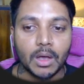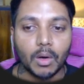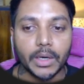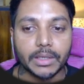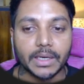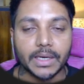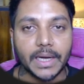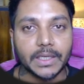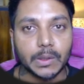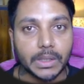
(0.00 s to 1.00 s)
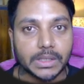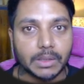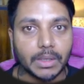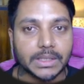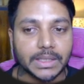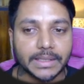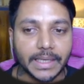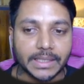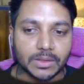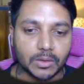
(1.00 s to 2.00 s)
or you can write two SQL
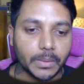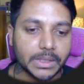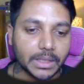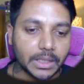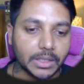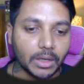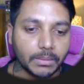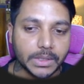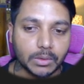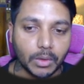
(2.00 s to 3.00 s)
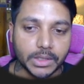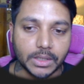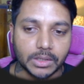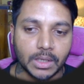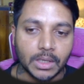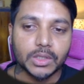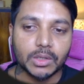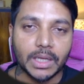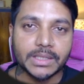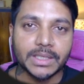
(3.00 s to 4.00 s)
syntax to basically solve these questions. So
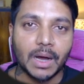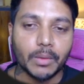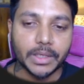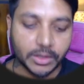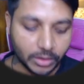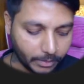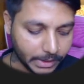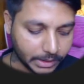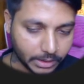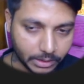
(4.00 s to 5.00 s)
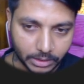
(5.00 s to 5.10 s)
let's see how we can solve it.